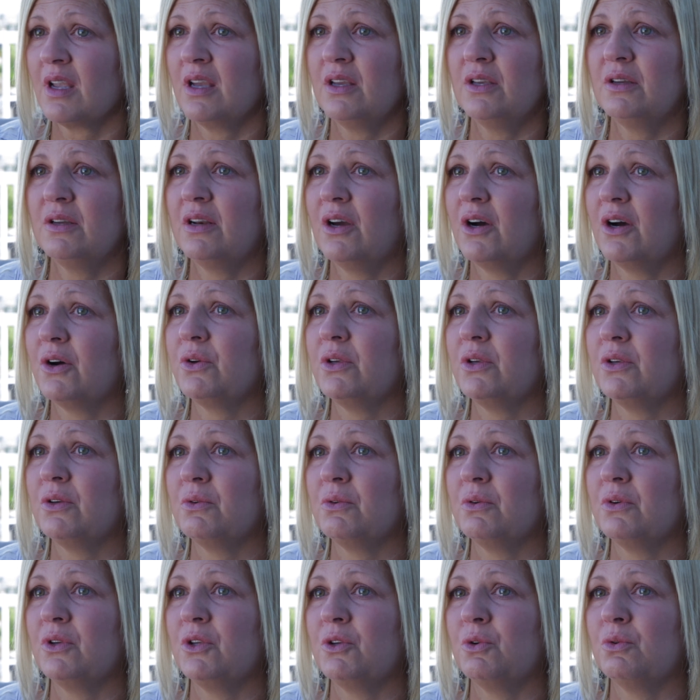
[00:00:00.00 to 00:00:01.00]

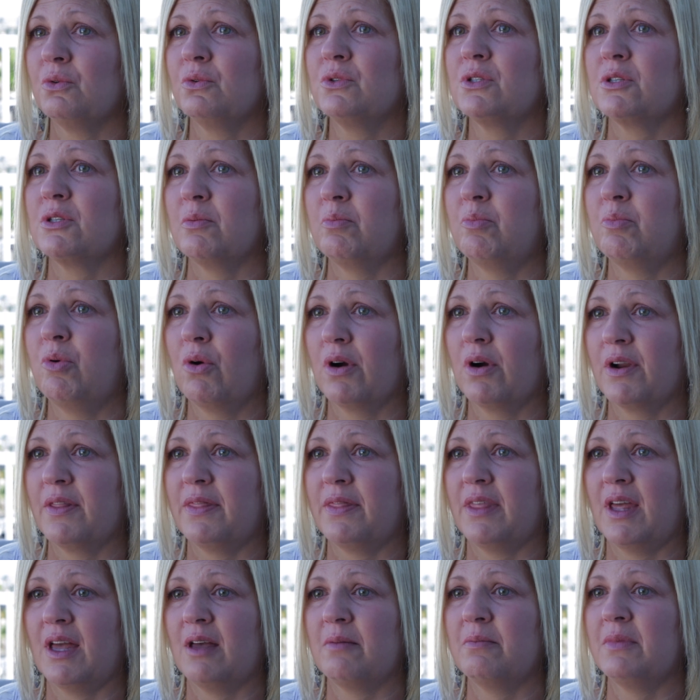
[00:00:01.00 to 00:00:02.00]
you
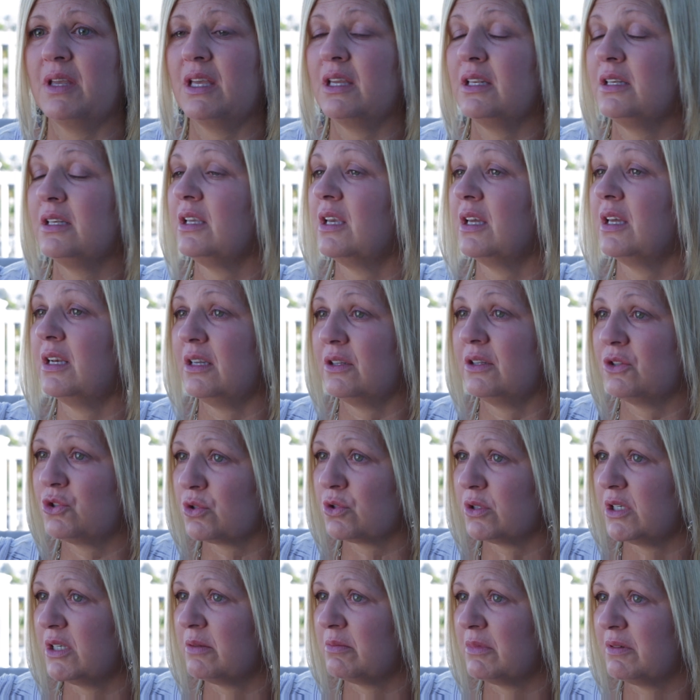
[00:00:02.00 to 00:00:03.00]
support them in getting
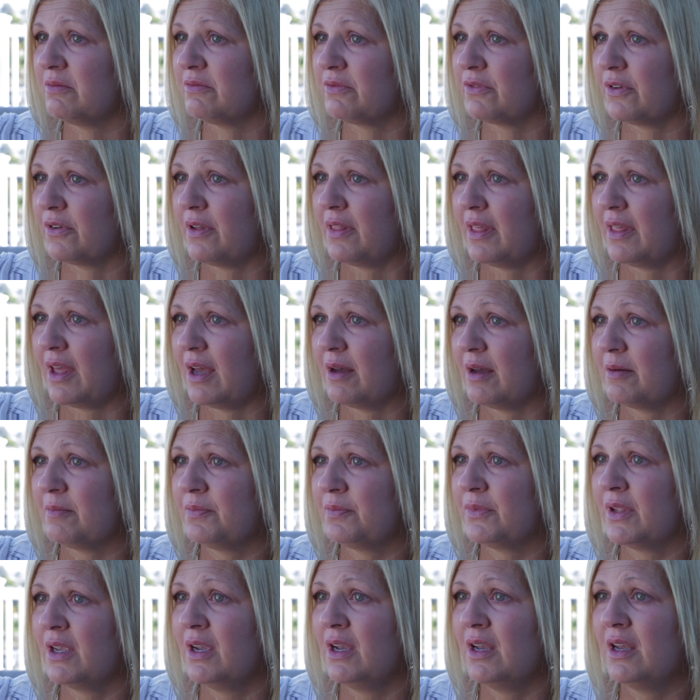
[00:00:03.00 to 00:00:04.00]
treatment for them.